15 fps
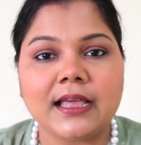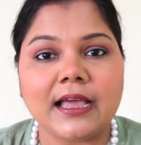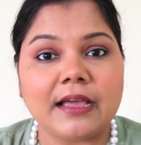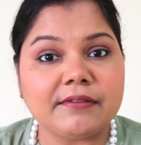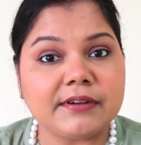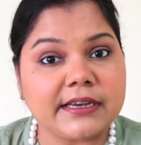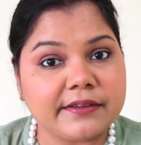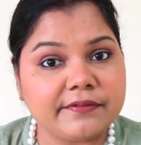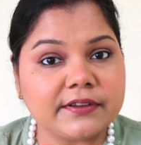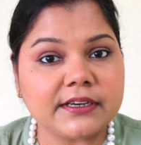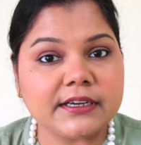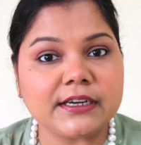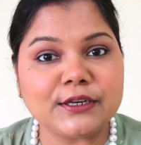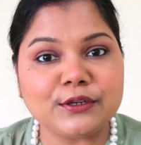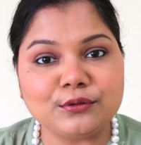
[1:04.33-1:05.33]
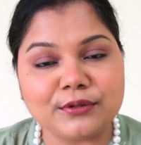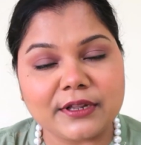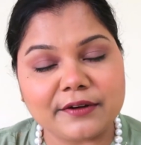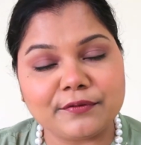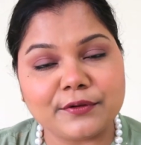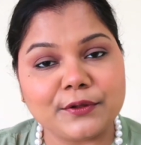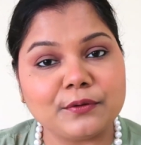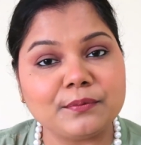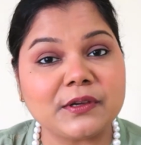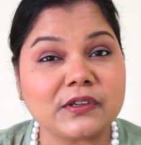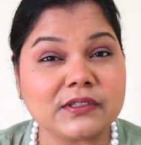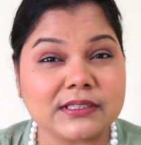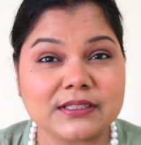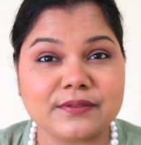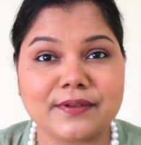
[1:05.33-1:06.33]
I will definitely do that for you
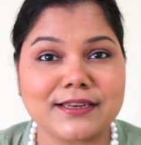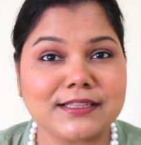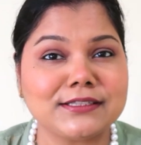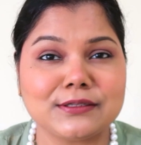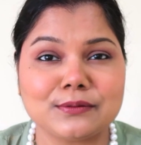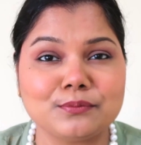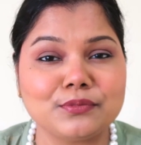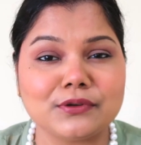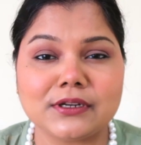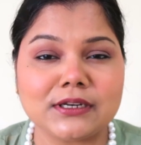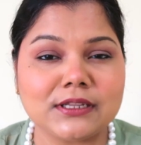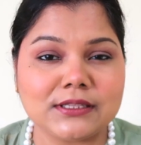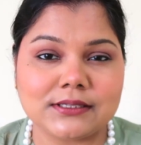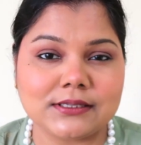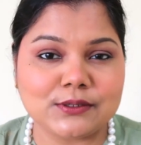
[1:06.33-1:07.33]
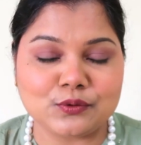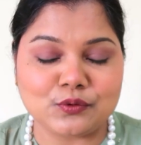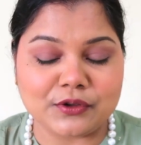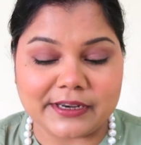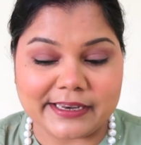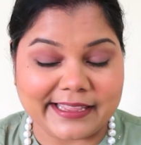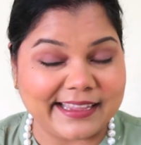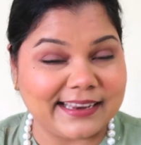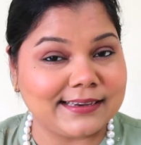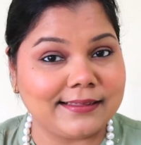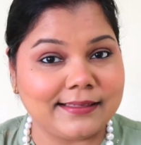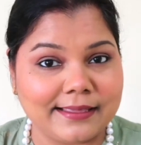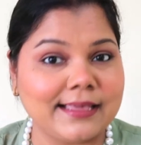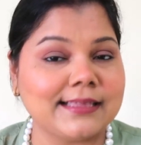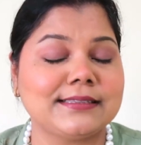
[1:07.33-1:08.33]
because it's very simple and easy to create.
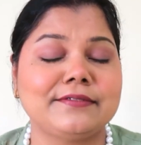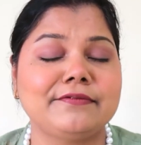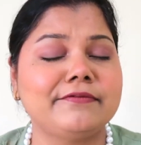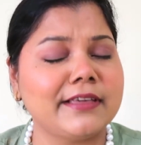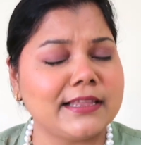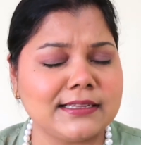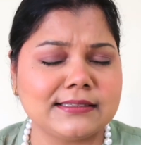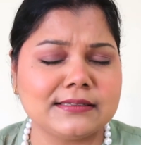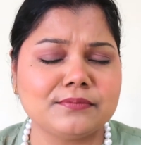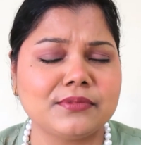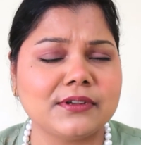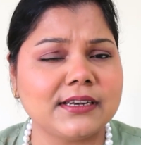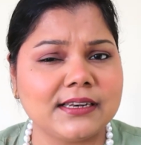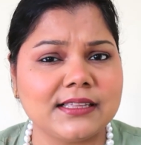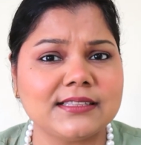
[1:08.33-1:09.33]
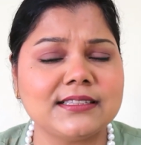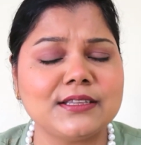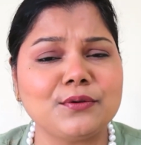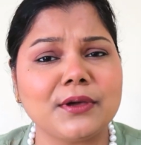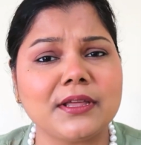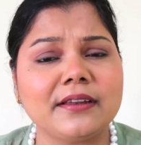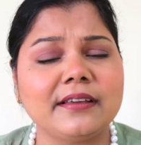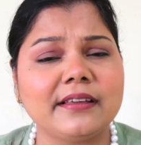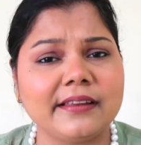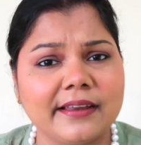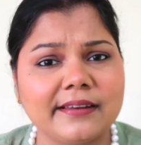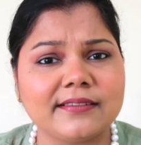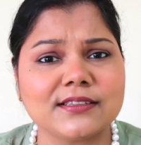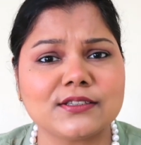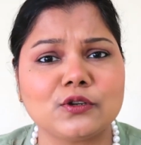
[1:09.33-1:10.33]
Yes, very simple and easy. You can
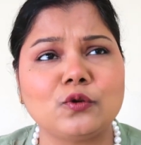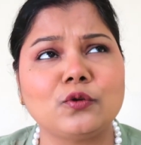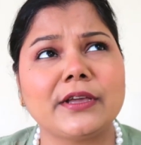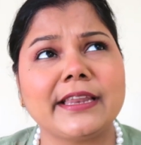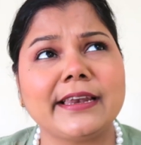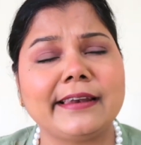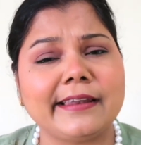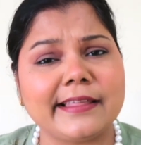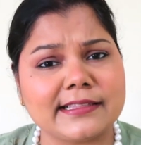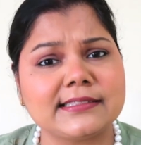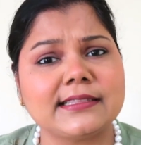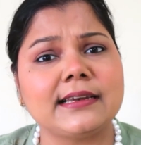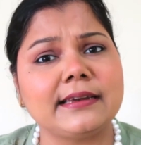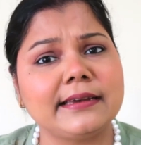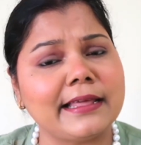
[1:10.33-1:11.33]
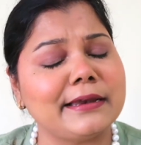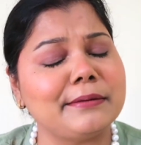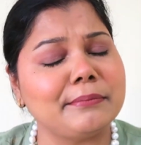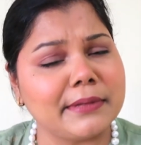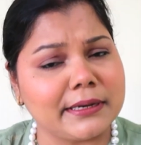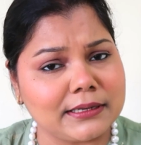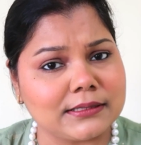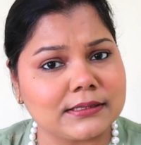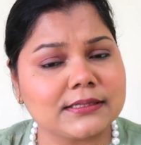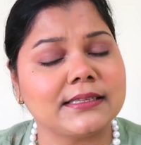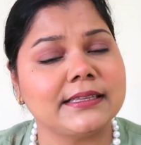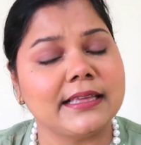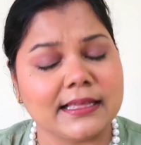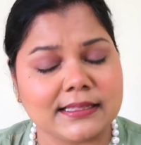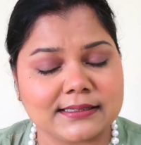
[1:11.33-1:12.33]
create this look in less than 10 minutes.
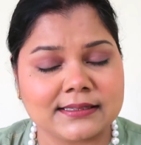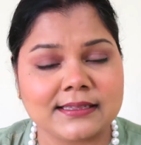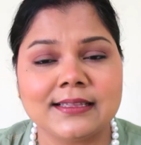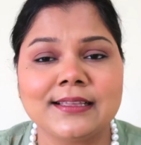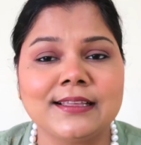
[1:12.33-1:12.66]
Yes.